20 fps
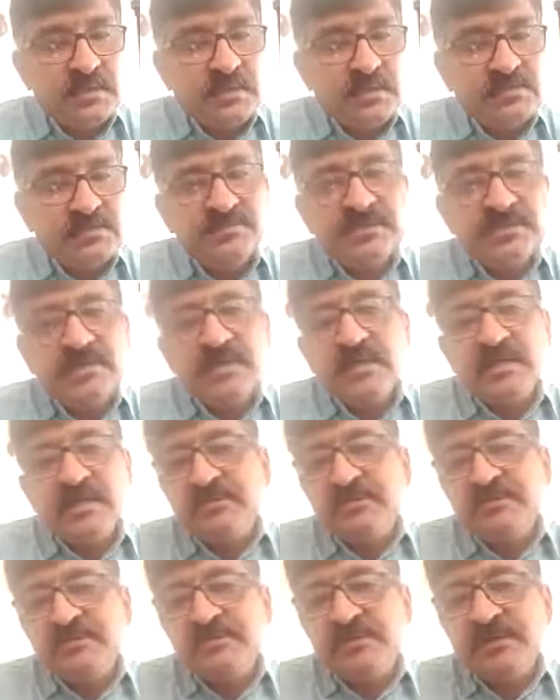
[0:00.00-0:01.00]
It's been
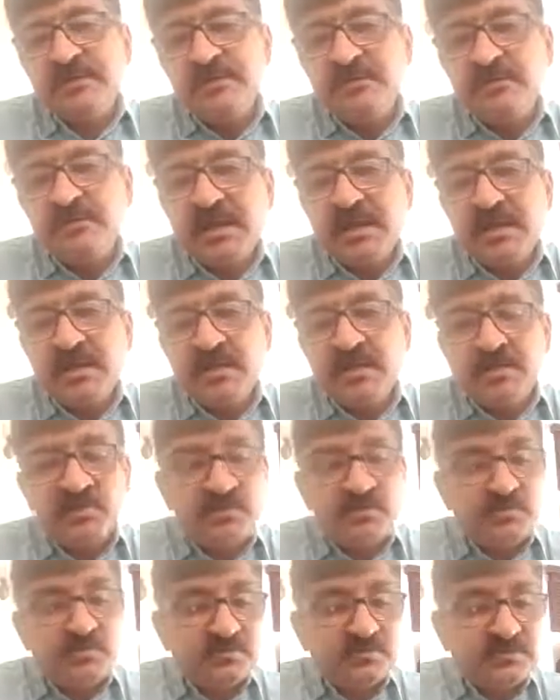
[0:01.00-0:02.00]
classified into
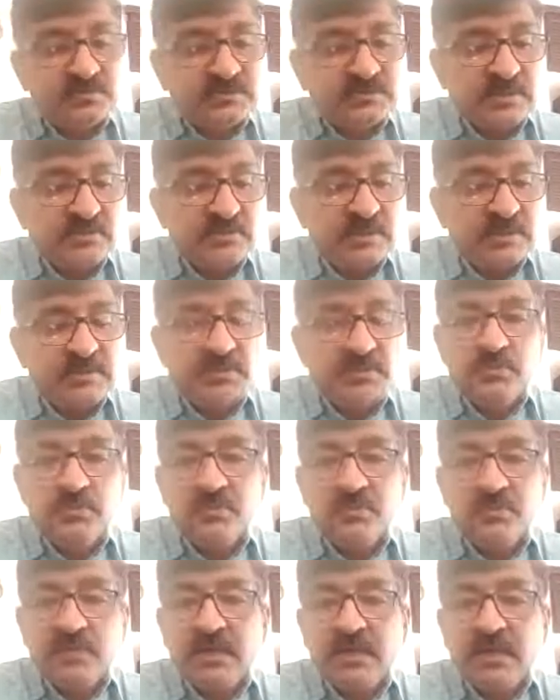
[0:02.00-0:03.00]
acute,
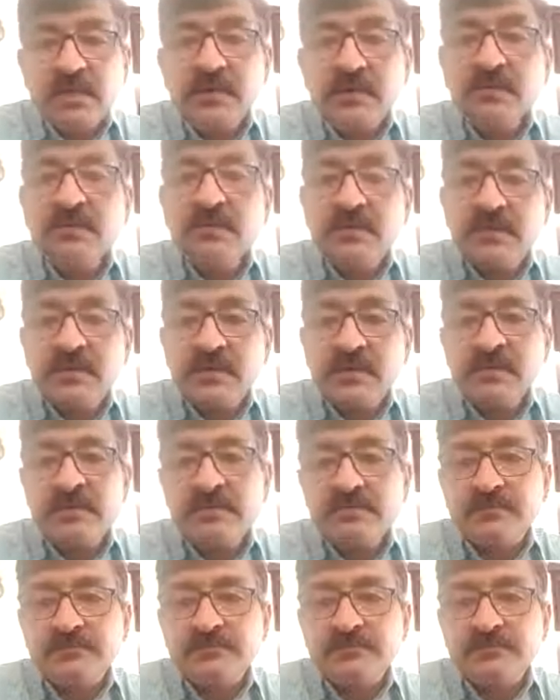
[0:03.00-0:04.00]
subacute, and recurrent.
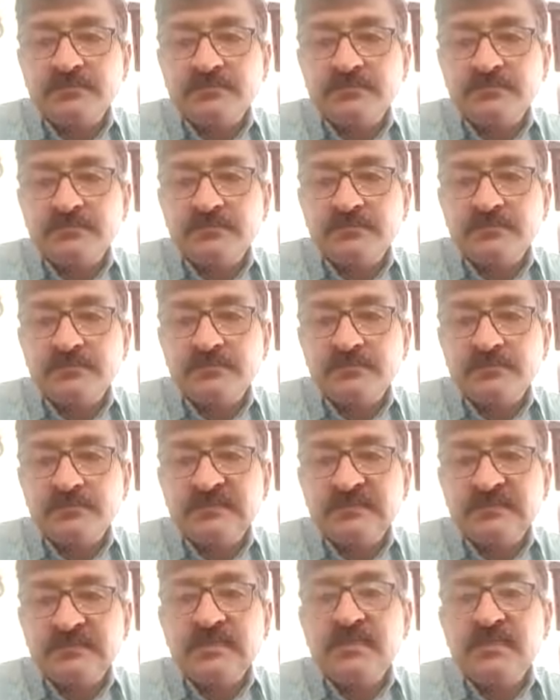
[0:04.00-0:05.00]

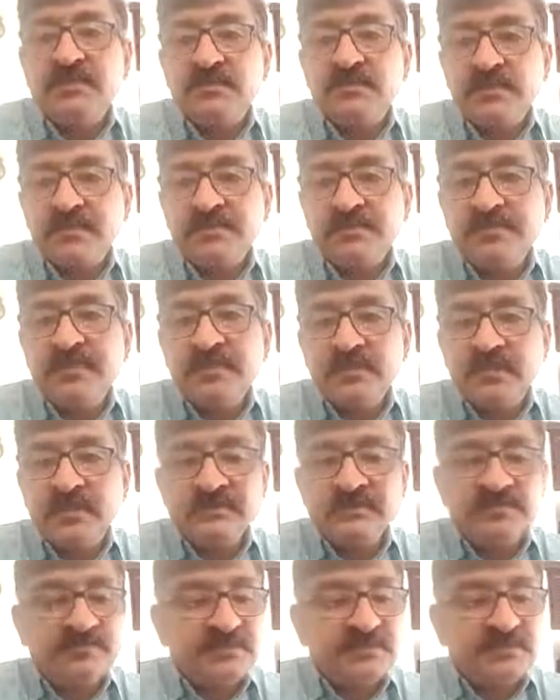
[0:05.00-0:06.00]
These are the three main
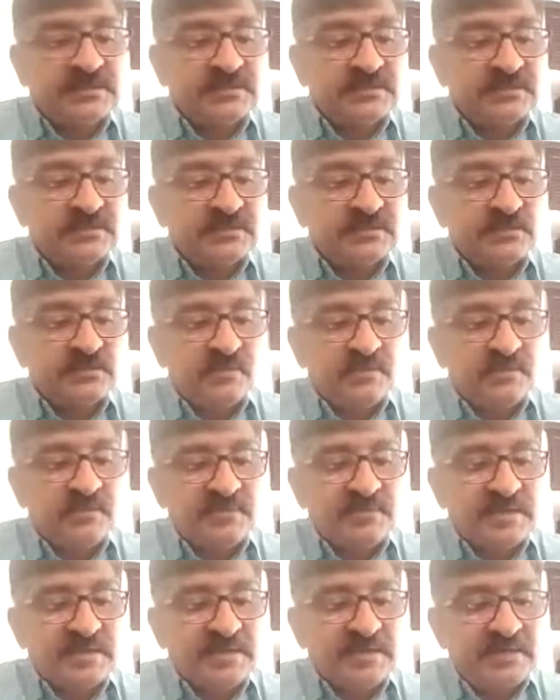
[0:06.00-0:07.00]
classifications of
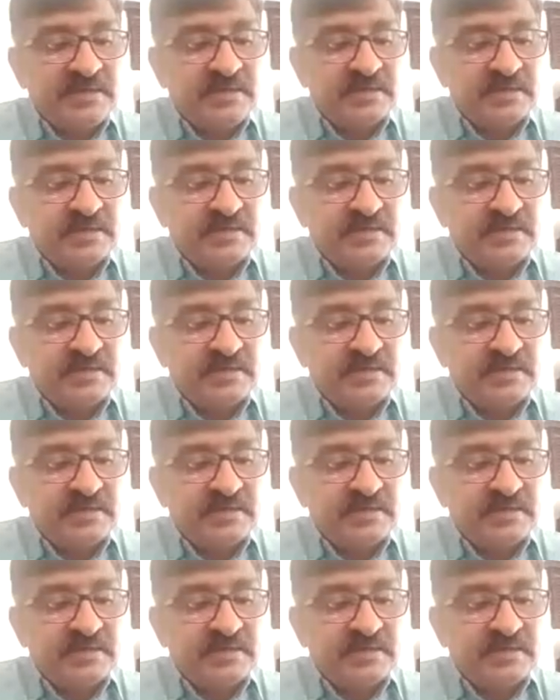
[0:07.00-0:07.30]
ANAC.